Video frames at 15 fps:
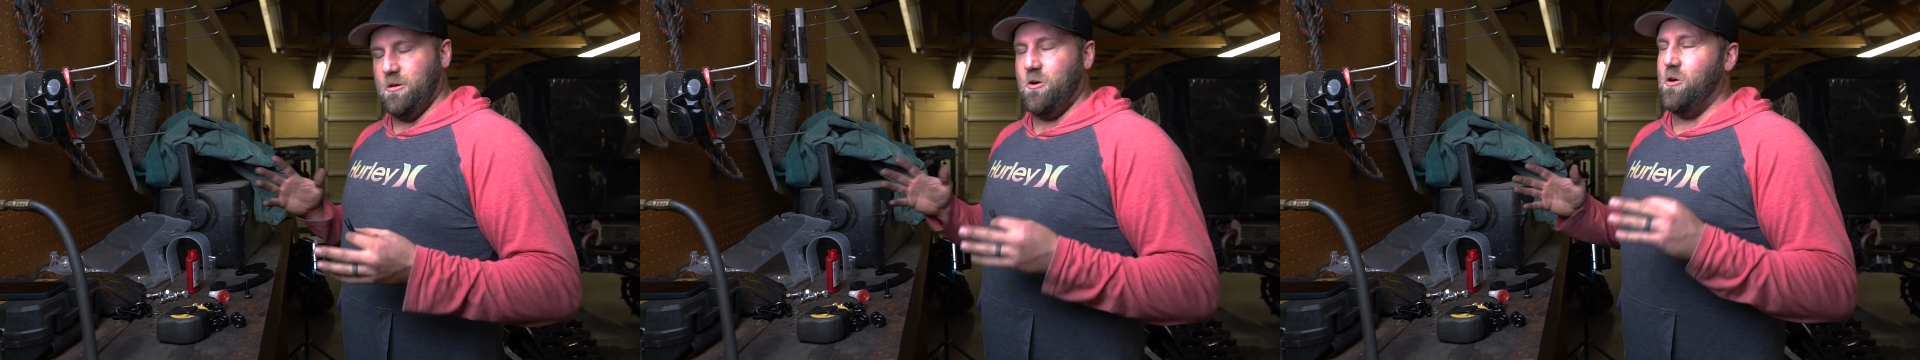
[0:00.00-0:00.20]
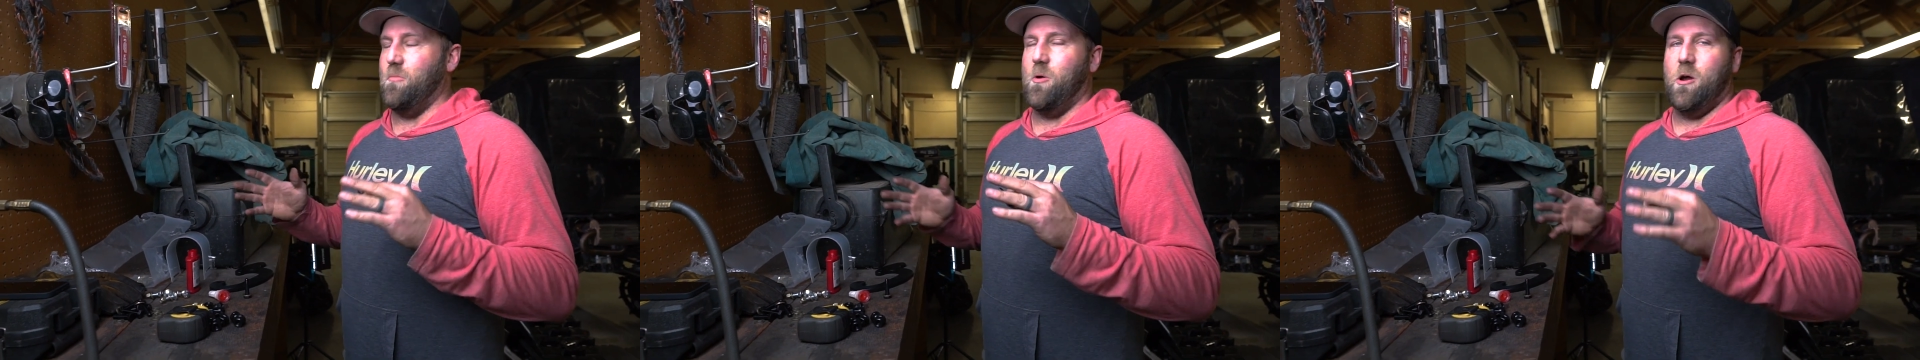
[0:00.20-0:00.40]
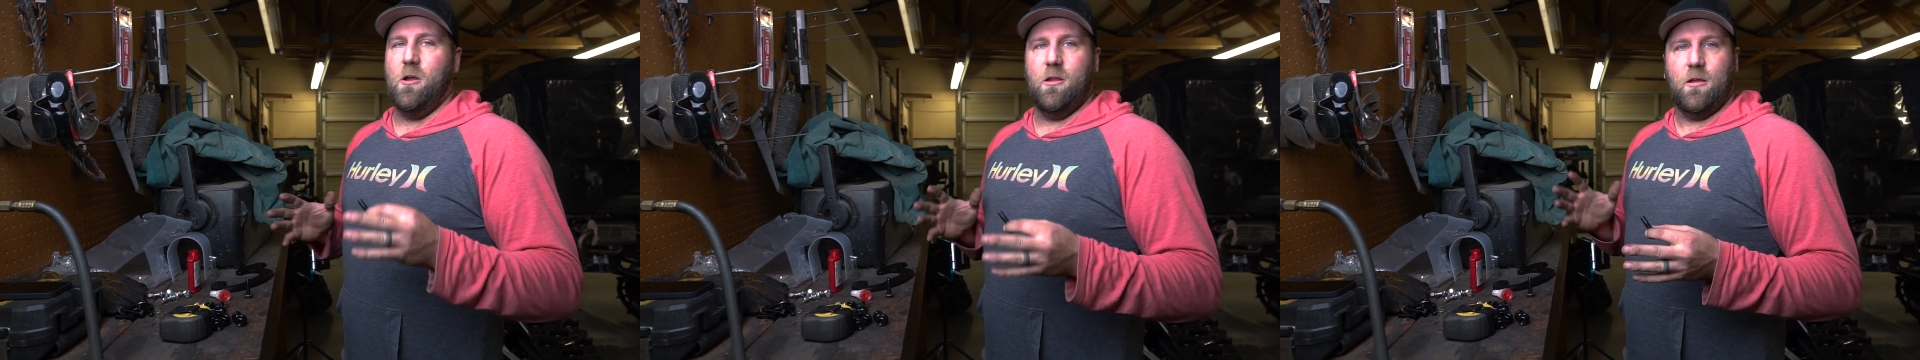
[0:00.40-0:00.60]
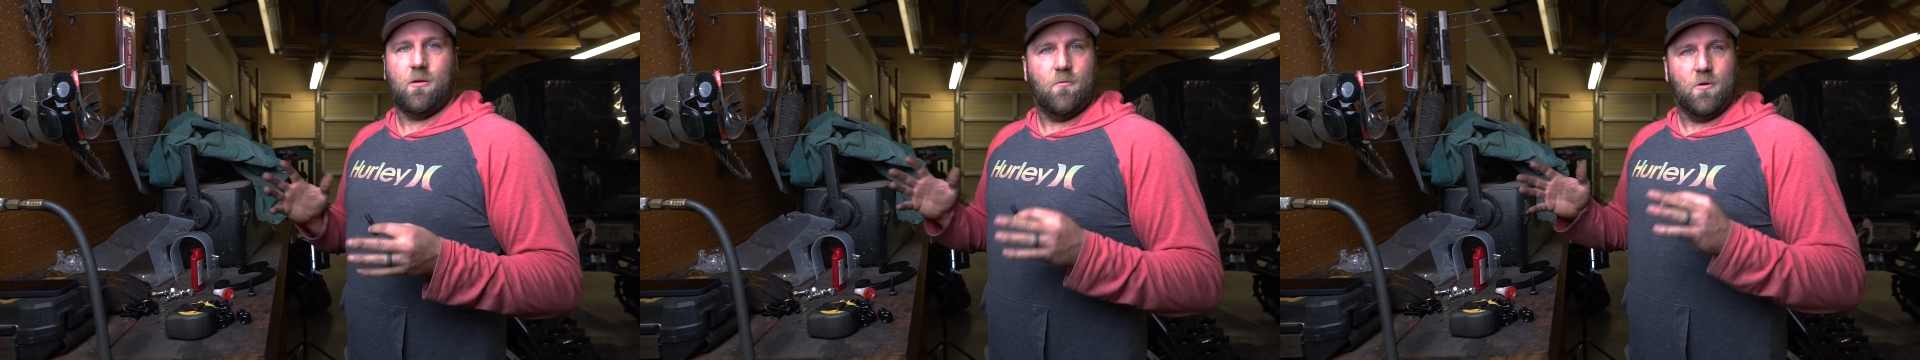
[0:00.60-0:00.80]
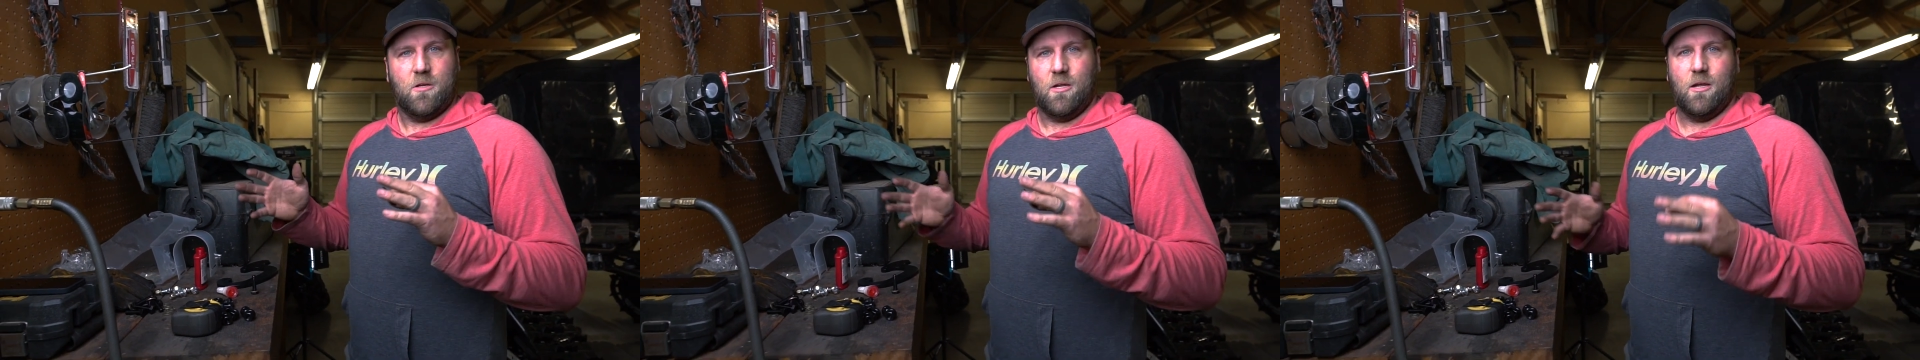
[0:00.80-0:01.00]
harmonic
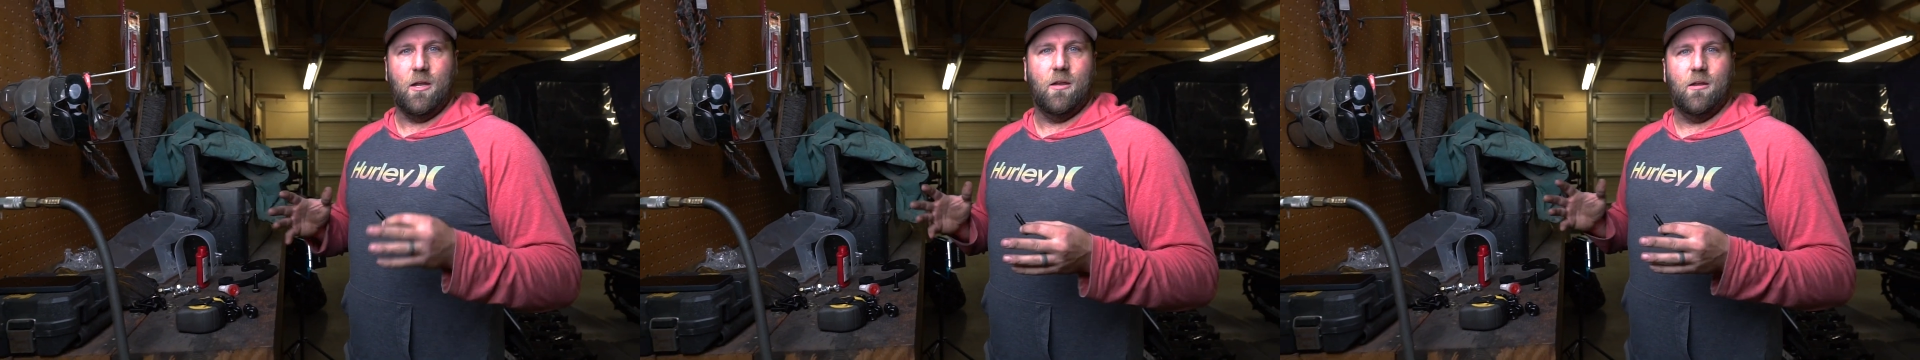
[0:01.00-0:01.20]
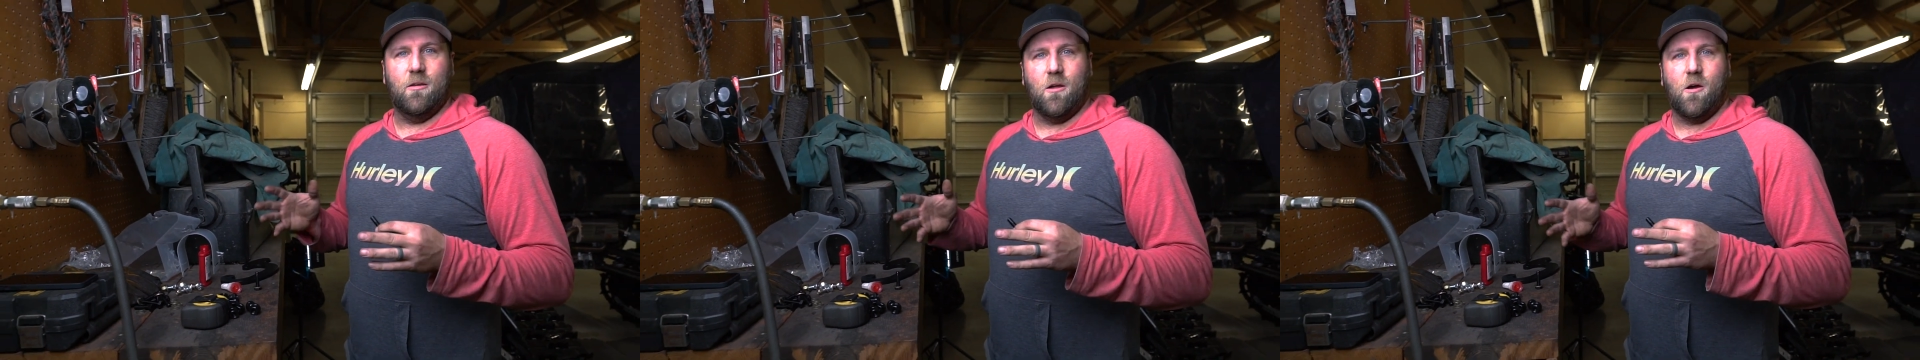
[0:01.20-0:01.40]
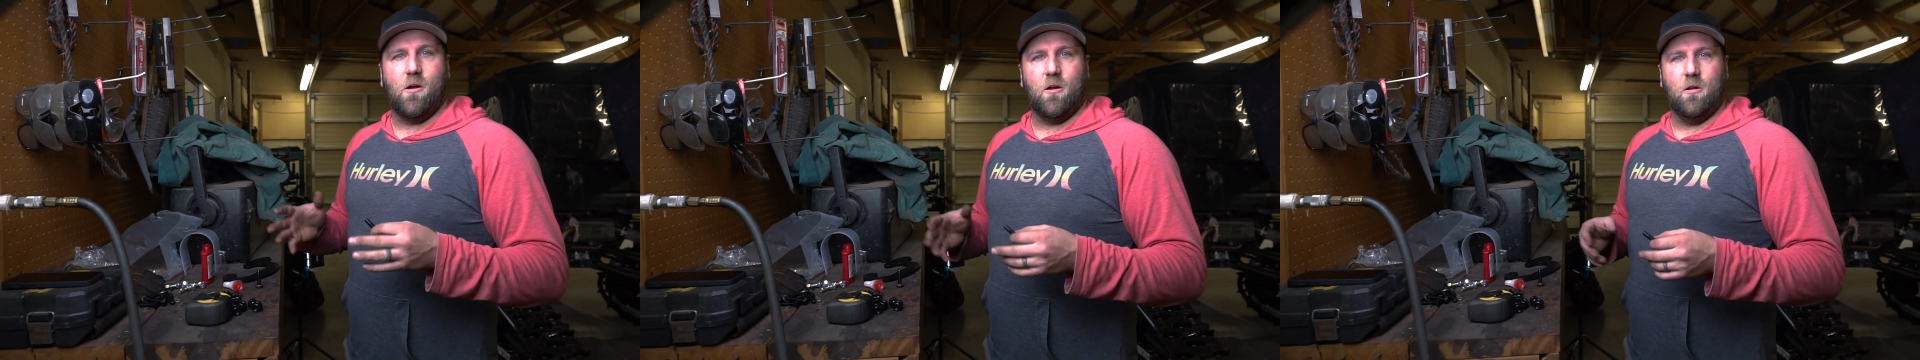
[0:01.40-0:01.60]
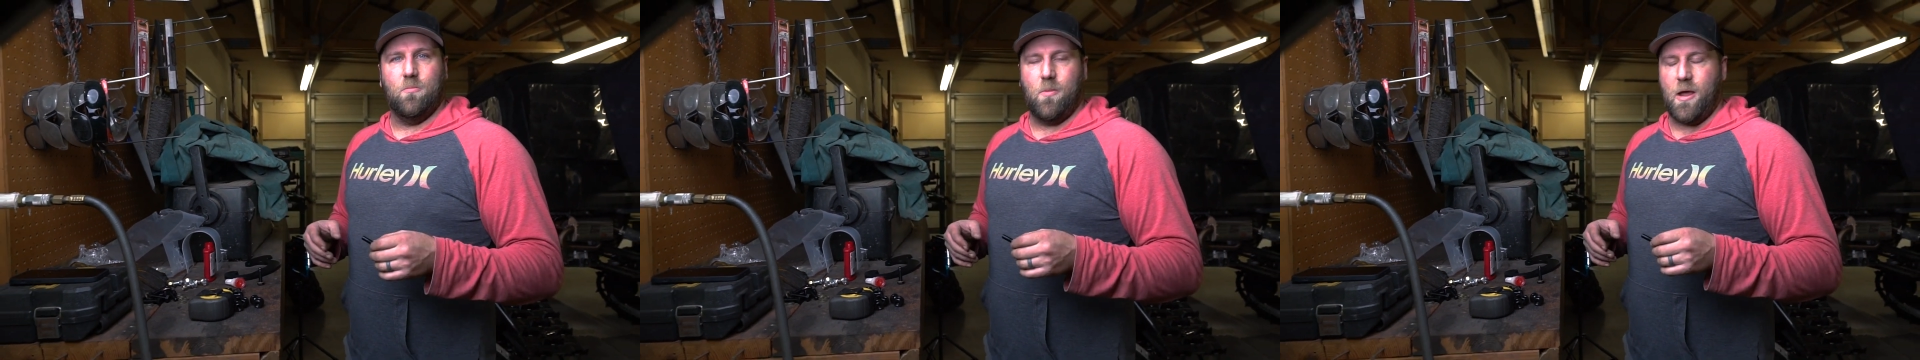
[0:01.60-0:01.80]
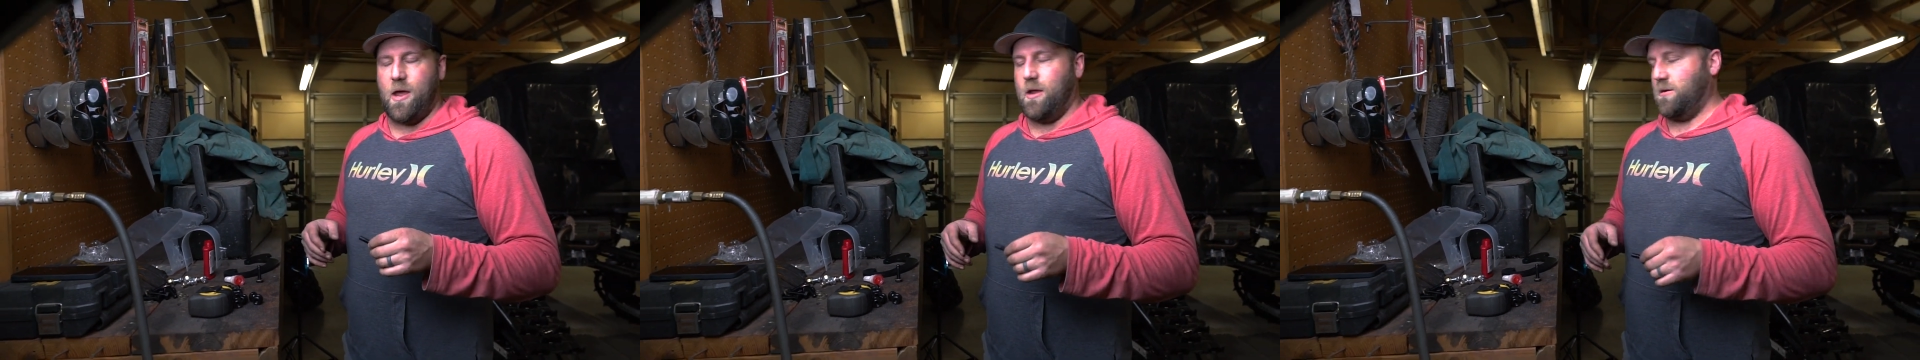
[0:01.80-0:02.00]
when you get into hard
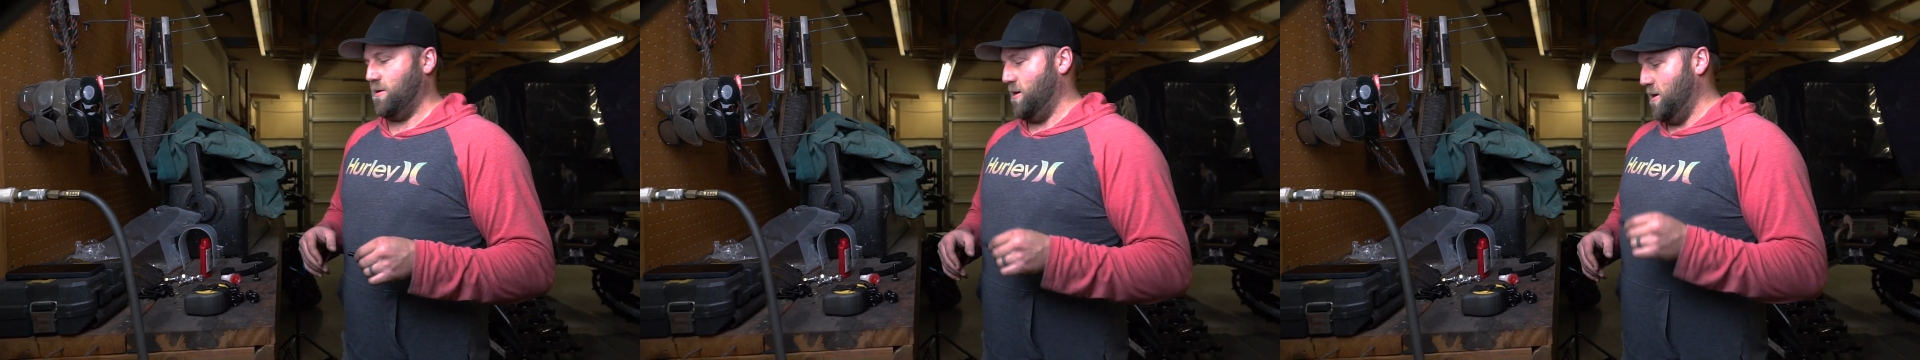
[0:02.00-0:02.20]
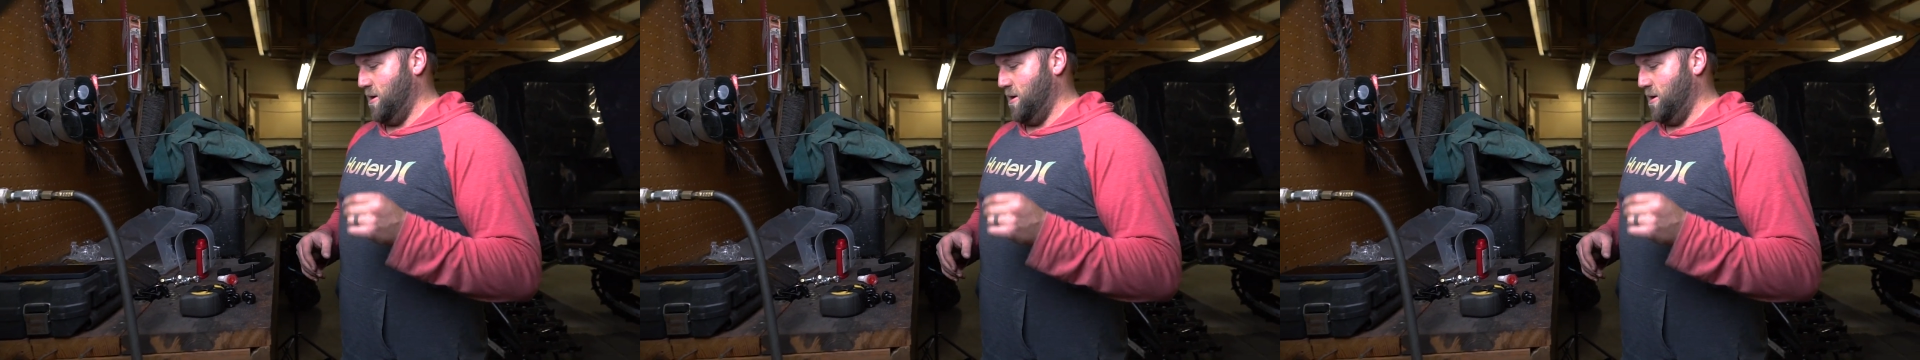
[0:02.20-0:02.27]
pack.